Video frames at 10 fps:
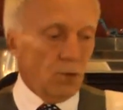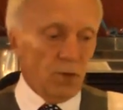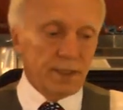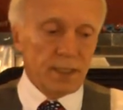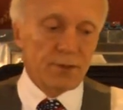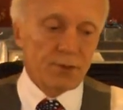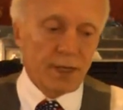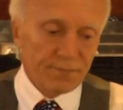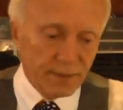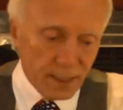One other
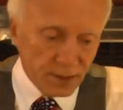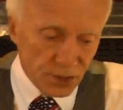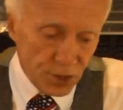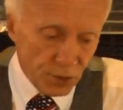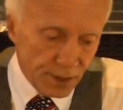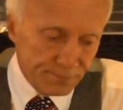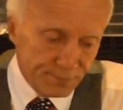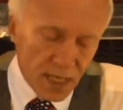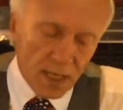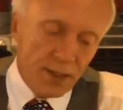graph I'd like to show you.
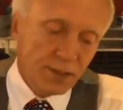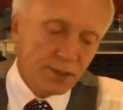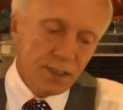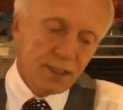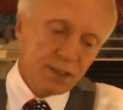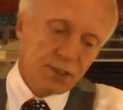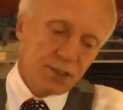This is